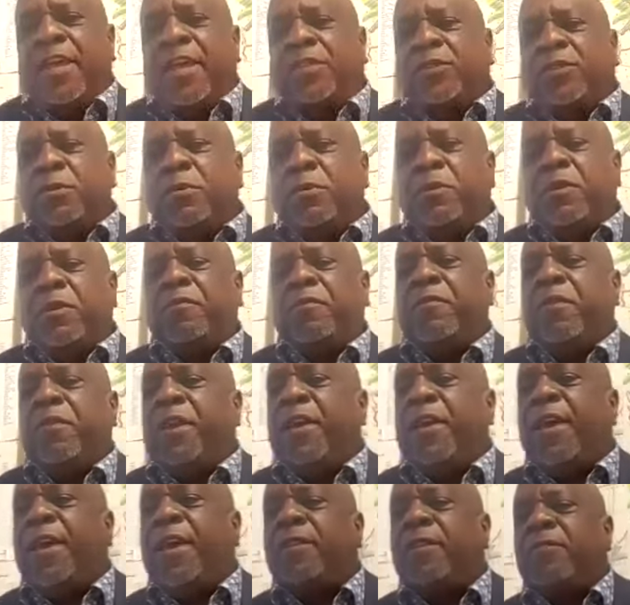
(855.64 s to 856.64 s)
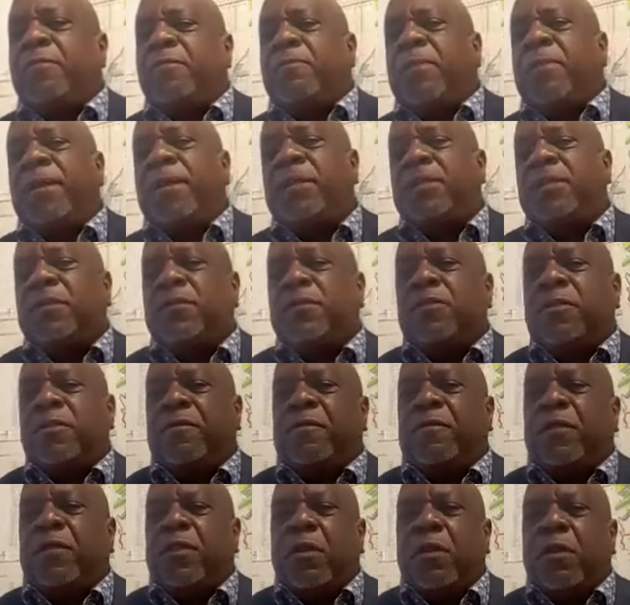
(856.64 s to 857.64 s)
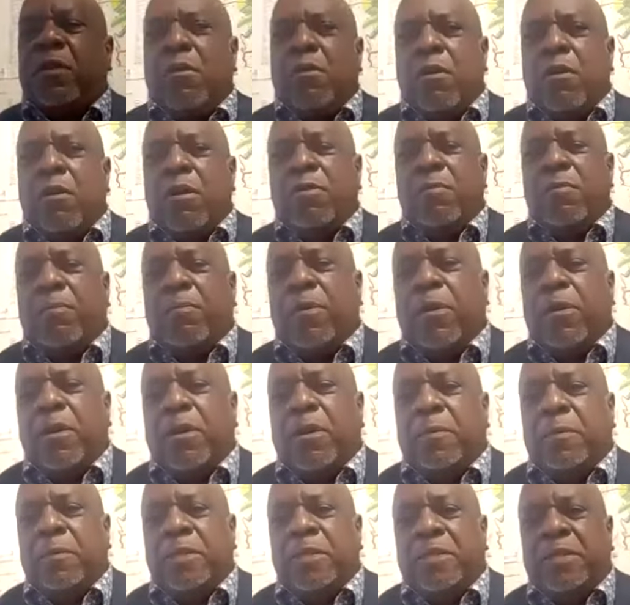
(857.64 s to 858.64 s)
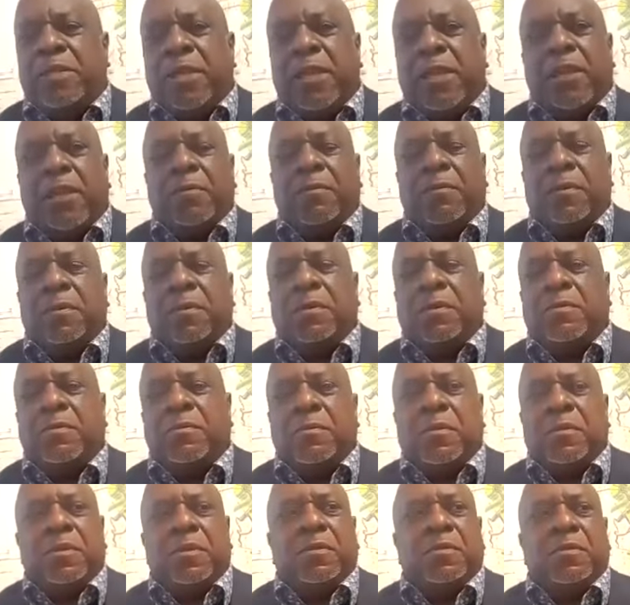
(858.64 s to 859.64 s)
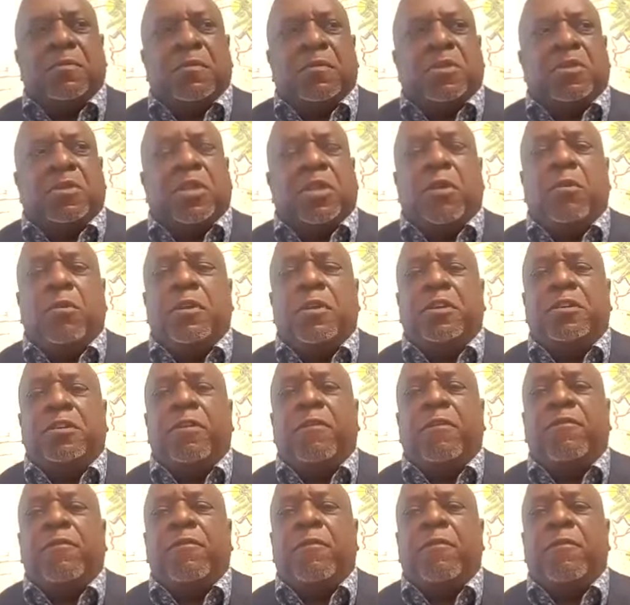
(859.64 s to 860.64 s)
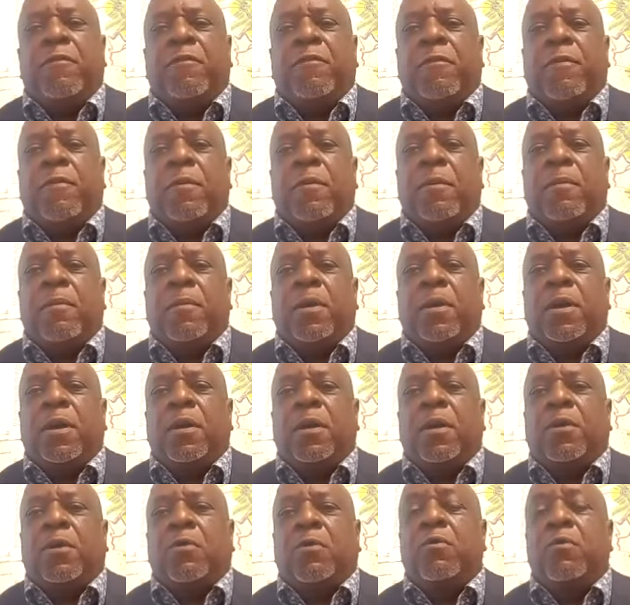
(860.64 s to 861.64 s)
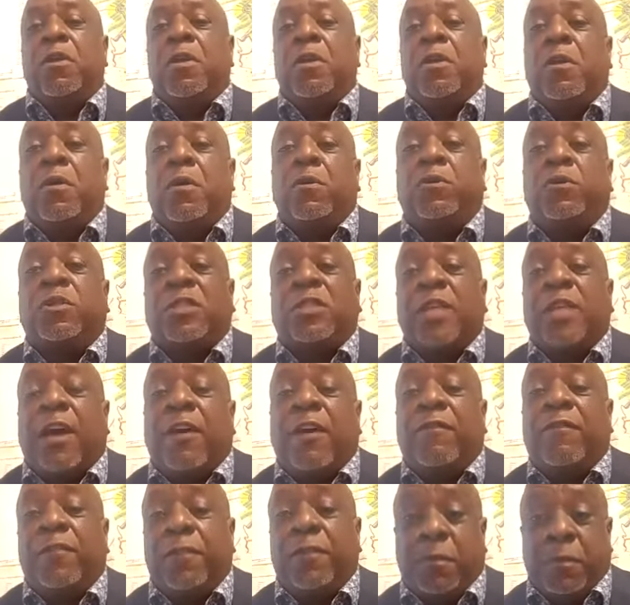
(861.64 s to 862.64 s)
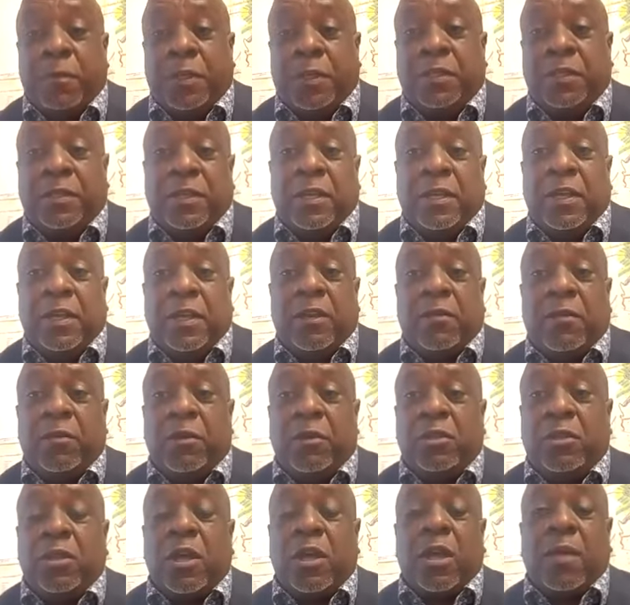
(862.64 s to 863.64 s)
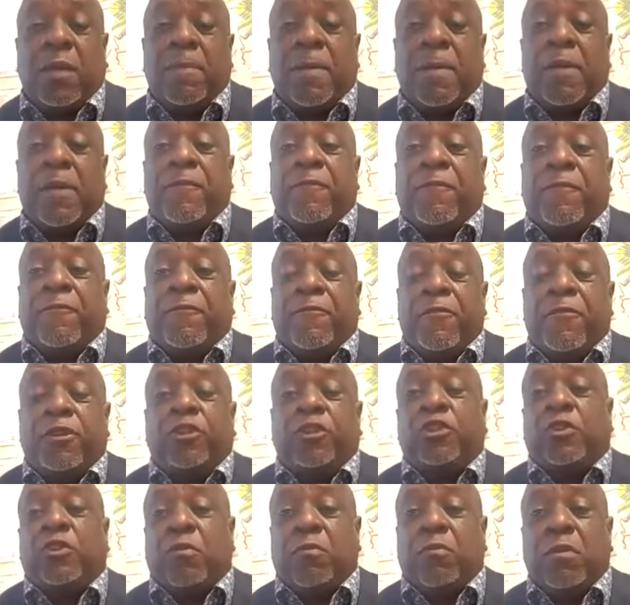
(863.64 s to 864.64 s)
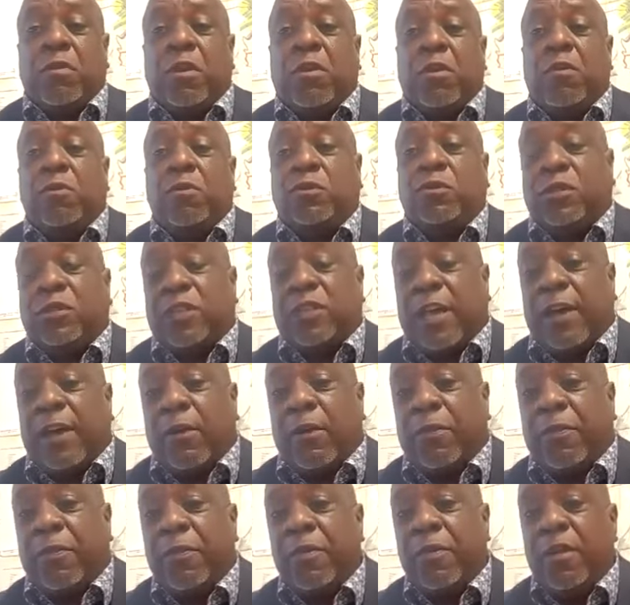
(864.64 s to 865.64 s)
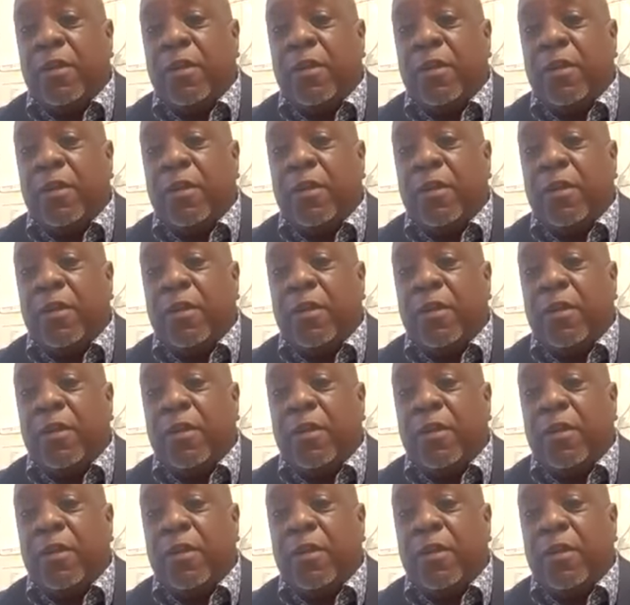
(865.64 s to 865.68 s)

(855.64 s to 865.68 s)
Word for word: two different kinds of places. The northern part of Louisiana was was was totally different from Creole South Louisiana. When you talk about French Creole South,